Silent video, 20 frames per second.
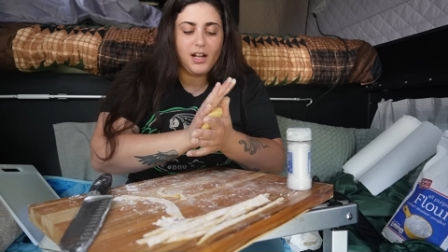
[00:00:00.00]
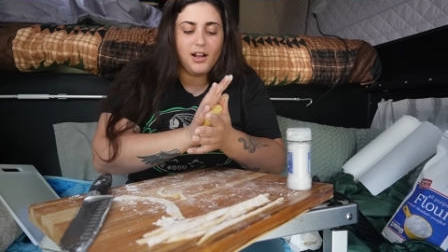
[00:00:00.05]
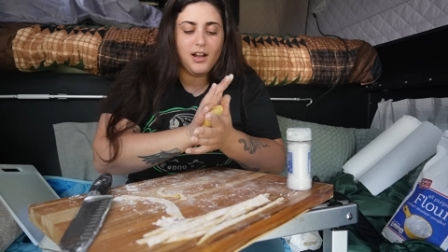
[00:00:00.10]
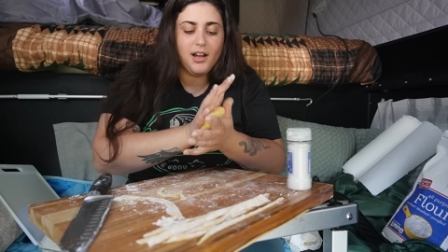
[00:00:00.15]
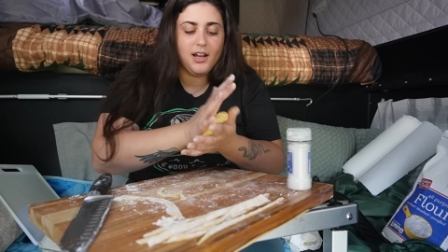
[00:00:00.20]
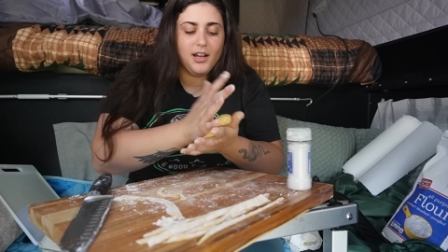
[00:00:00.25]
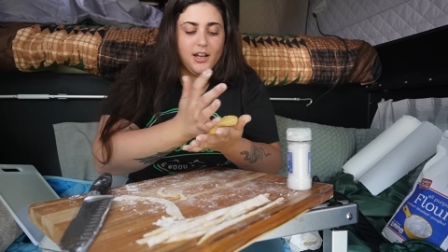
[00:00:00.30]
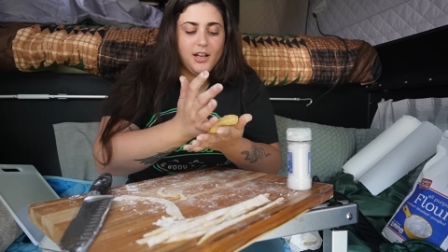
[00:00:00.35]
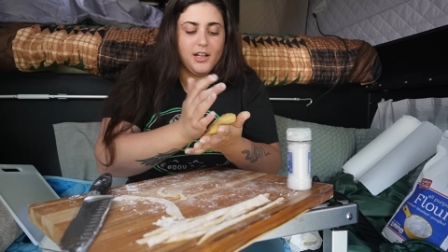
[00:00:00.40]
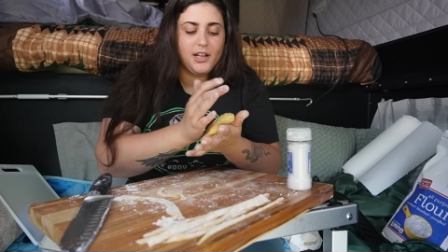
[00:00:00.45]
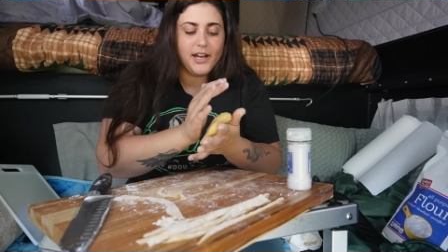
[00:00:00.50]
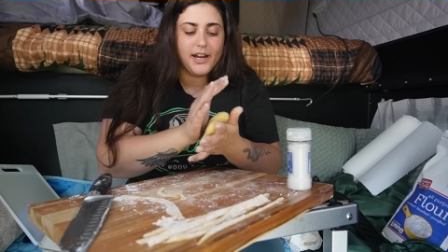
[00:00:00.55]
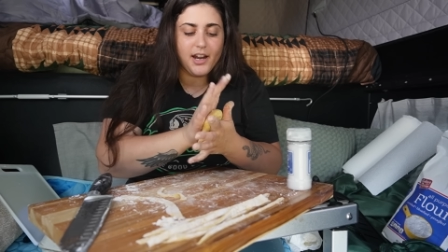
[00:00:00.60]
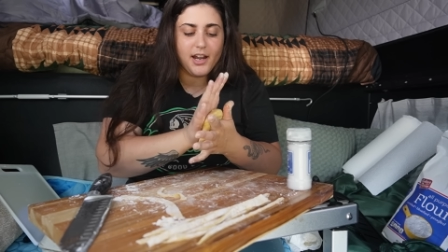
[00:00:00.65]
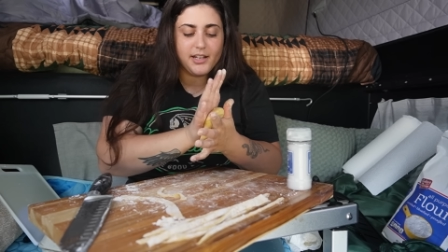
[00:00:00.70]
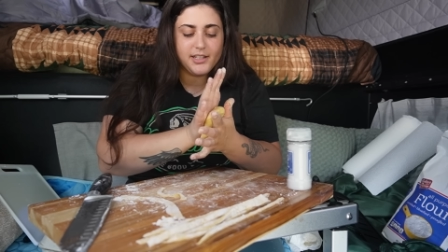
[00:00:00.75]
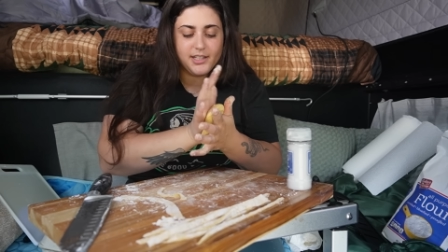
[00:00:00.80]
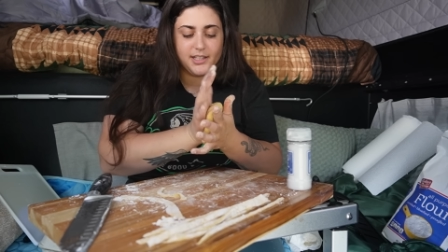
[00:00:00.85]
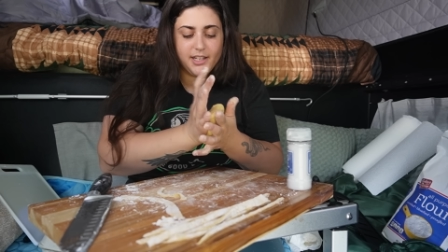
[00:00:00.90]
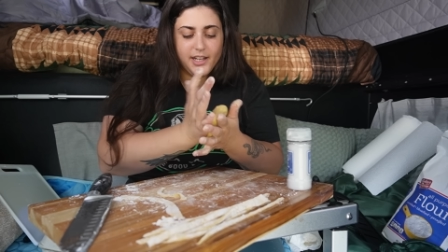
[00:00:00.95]

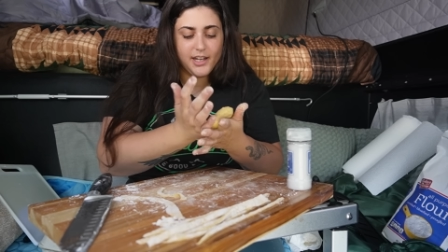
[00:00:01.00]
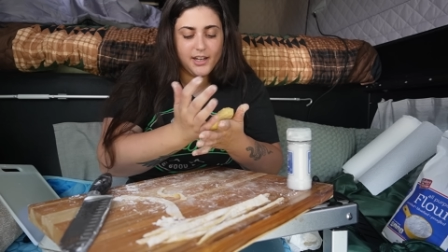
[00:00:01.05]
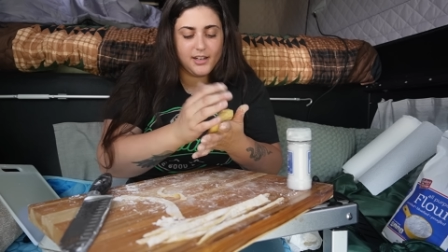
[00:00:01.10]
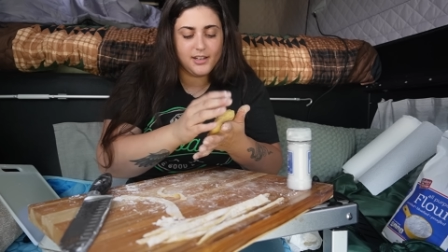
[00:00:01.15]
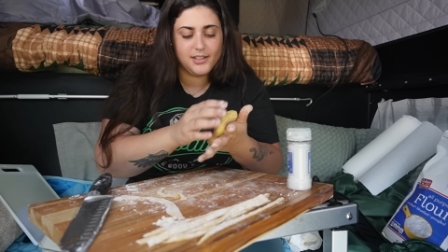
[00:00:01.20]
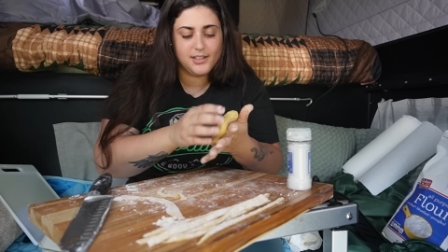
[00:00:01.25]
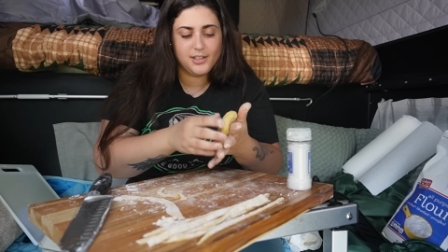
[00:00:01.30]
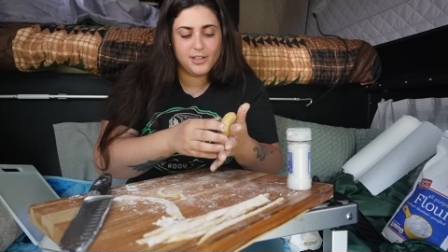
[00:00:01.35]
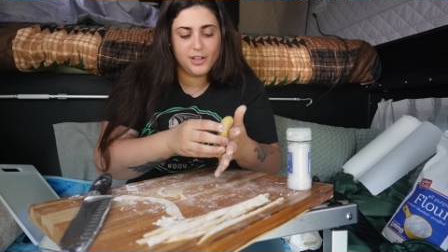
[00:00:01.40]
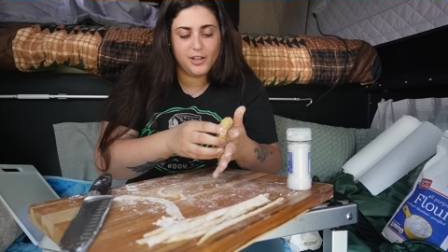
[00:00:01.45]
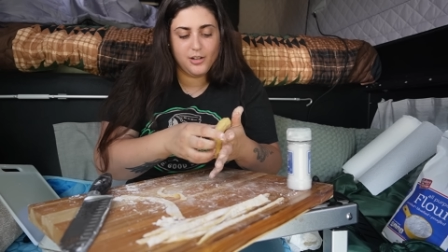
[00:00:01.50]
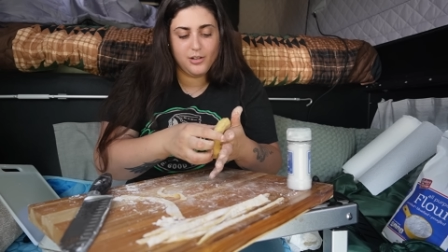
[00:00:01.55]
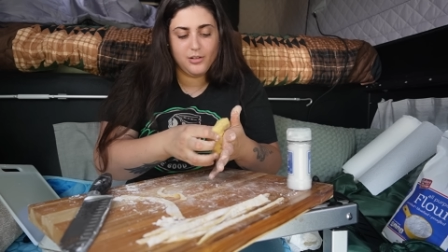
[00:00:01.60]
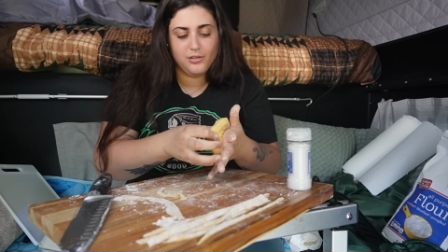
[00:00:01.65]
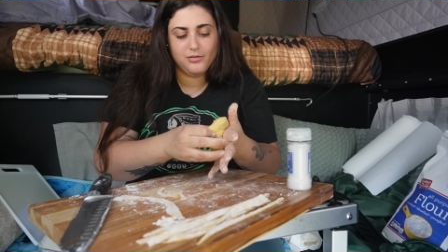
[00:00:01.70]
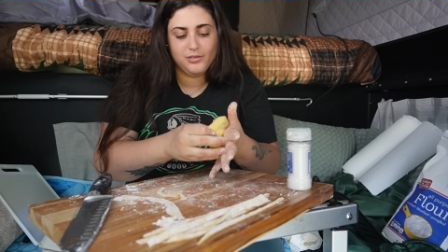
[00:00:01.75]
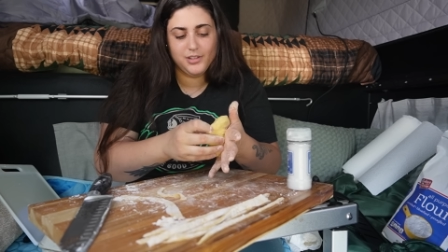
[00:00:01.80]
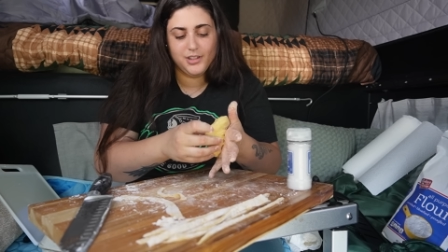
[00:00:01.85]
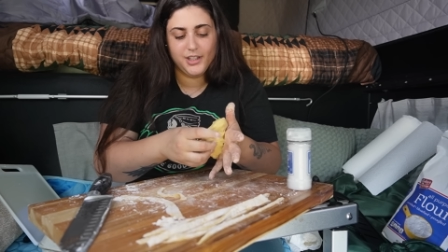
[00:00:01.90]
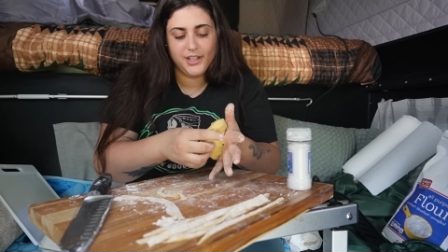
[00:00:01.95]
got sick. So
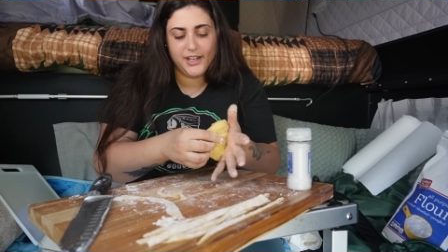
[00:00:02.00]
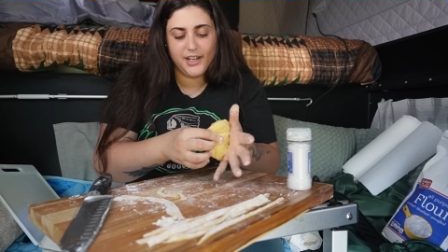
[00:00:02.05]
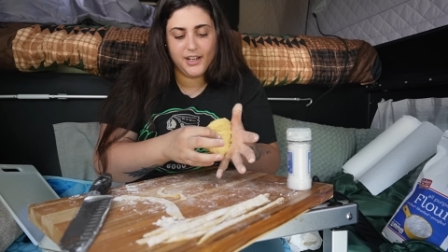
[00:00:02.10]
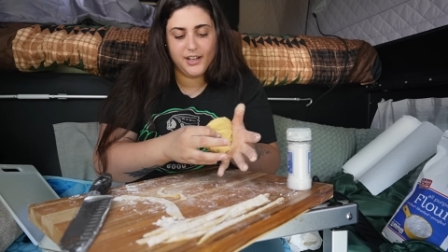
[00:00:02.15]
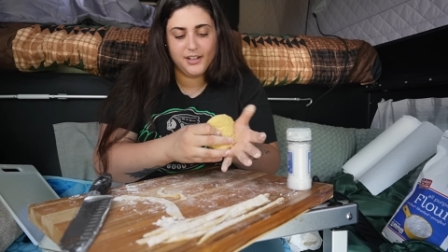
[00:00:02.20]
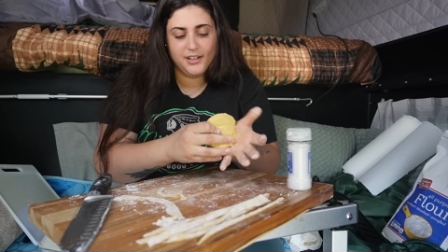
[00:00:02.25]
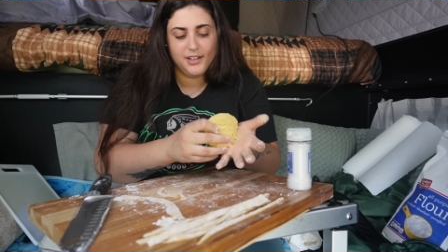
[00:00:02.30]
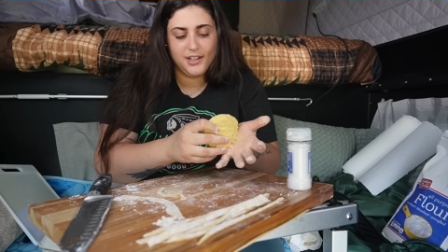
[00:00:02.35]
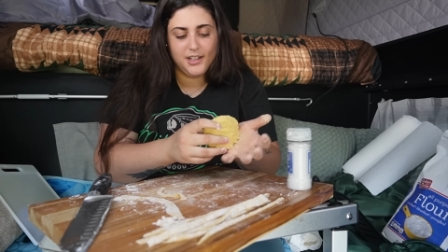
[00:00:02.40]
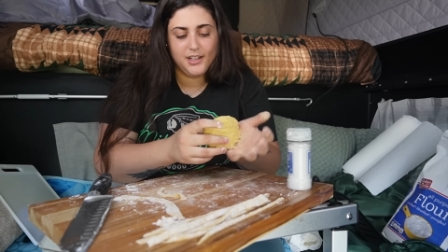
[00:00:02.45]
yeah,